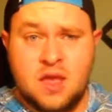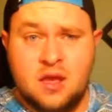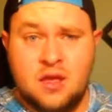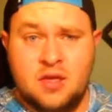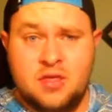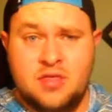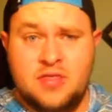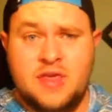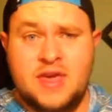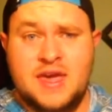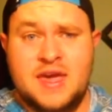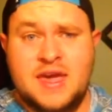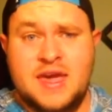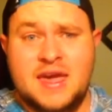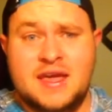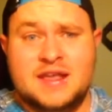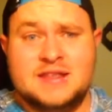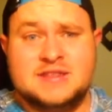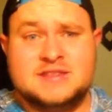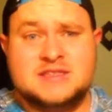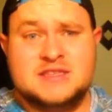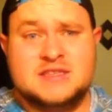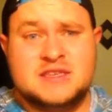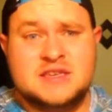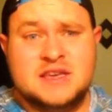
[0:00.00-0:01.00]

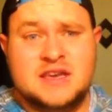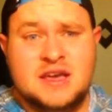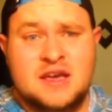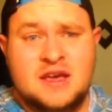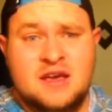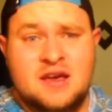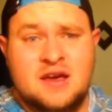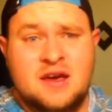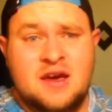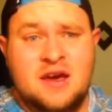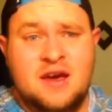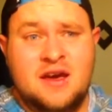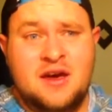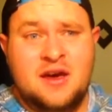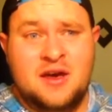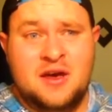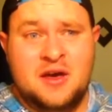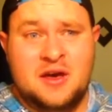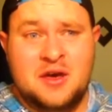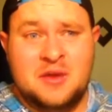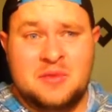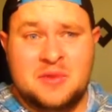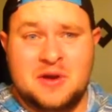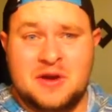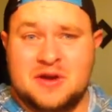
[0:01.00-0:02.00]
that
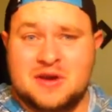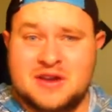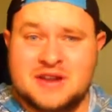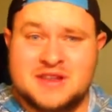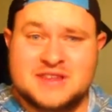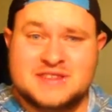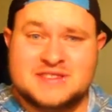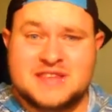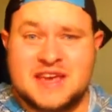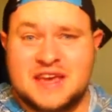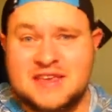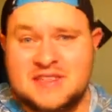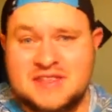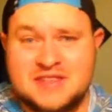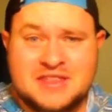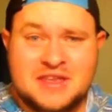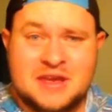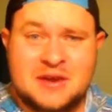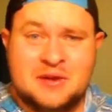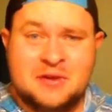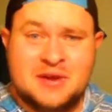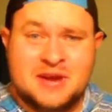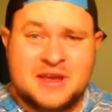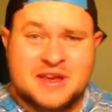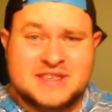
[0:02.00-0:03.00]
are going to say that they
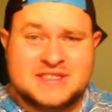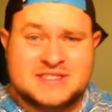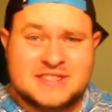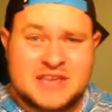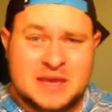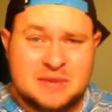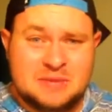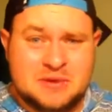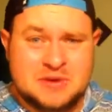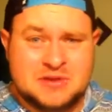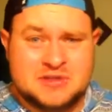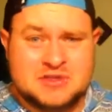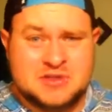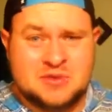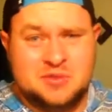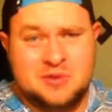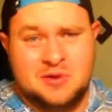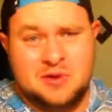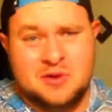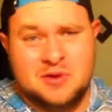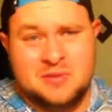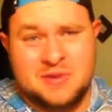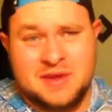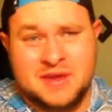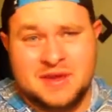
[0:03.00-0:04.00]
don't accept or
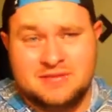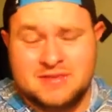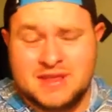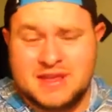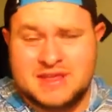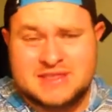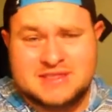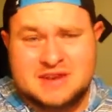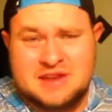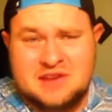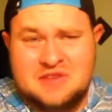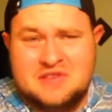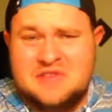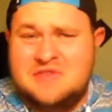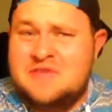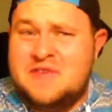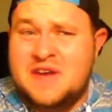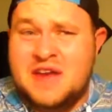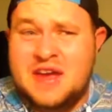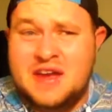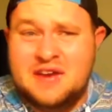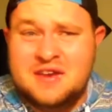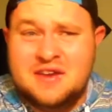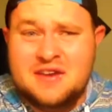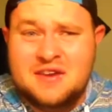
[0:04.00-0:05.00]
support me. That's not
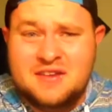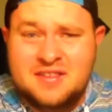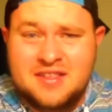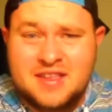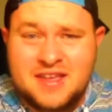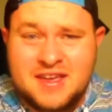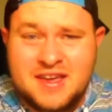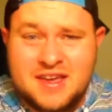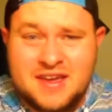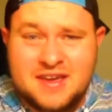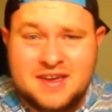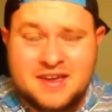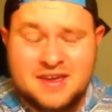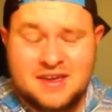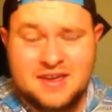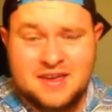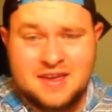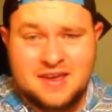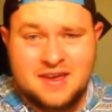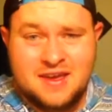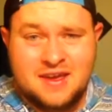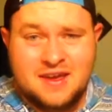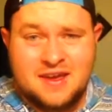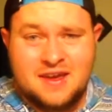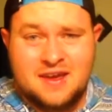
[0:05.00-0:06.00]
fair. Like,
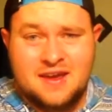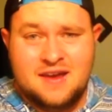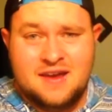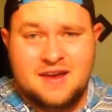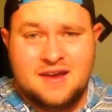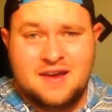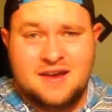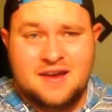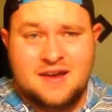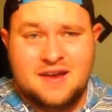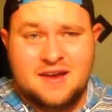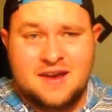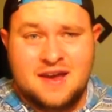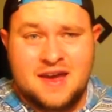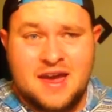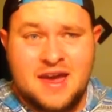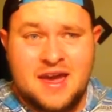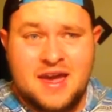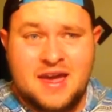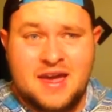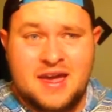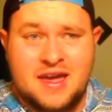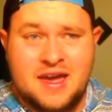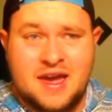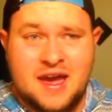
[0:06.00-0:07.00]

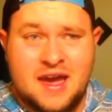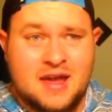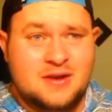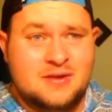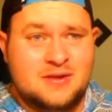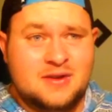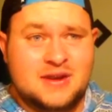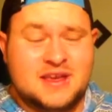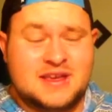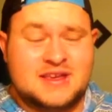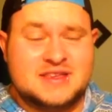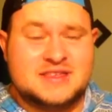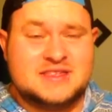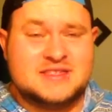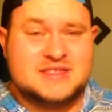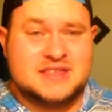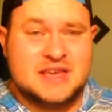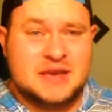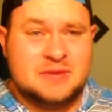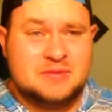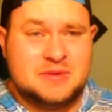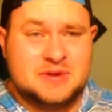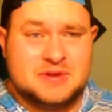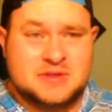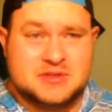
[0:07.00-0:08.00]
I don't
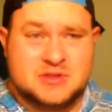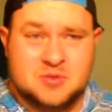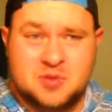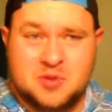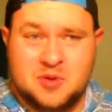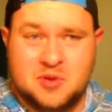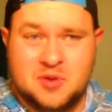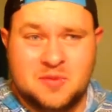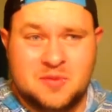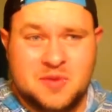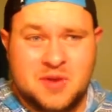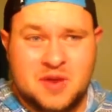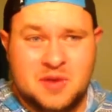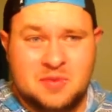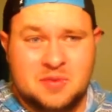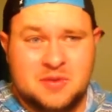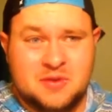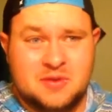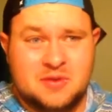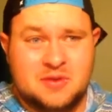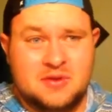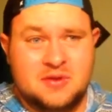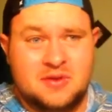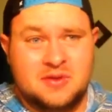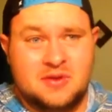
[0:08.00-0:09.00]
accept or support
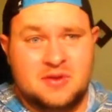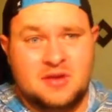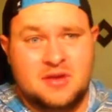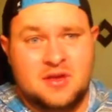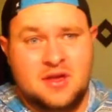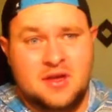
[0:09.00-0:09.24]
people.